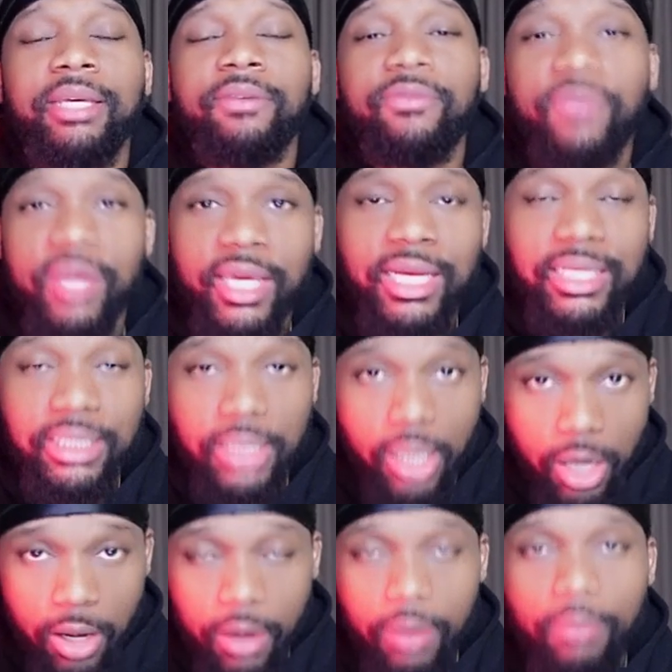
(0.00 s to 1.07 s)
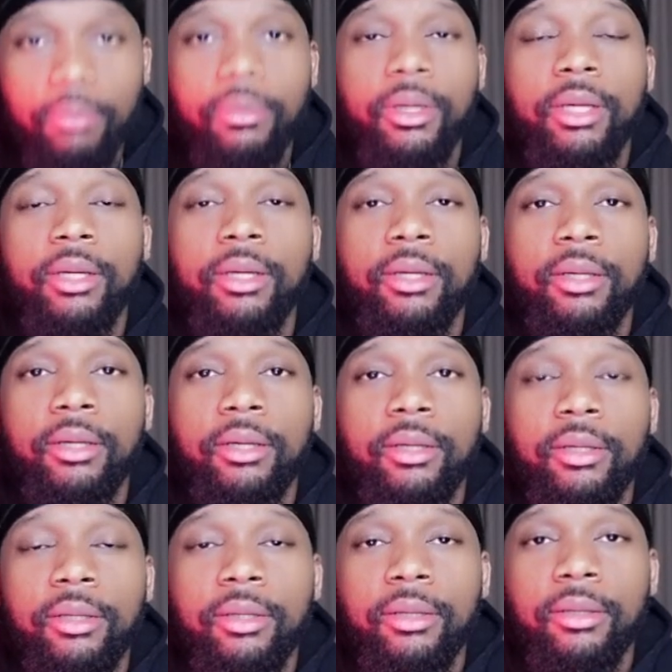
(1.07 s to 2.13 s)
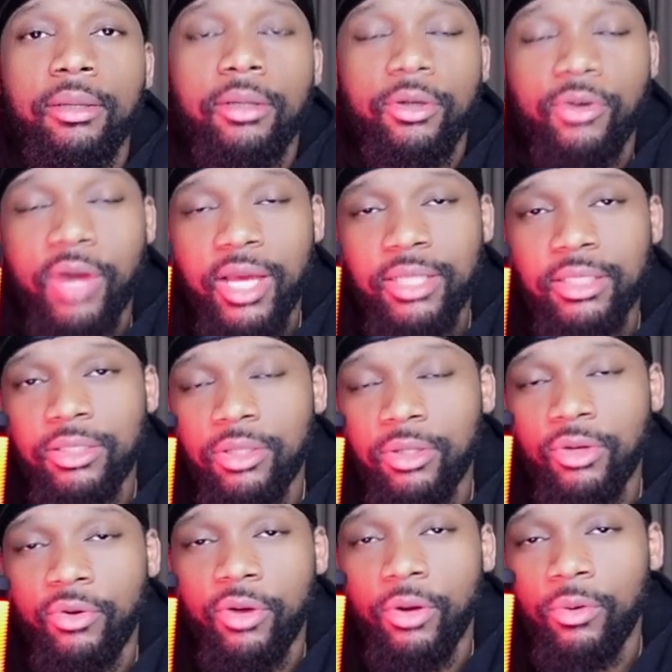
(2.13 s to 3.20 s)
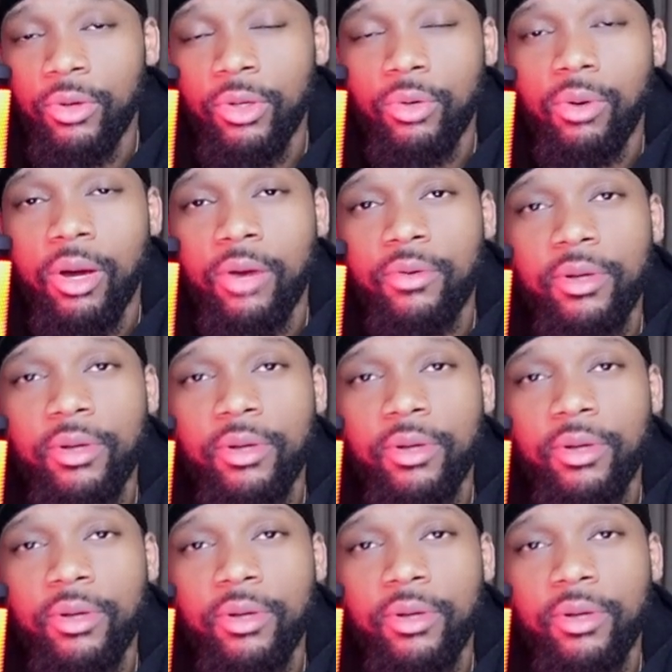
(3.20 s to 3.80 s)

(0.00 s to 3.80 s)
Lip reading: victim. The grass is only greener where you water it.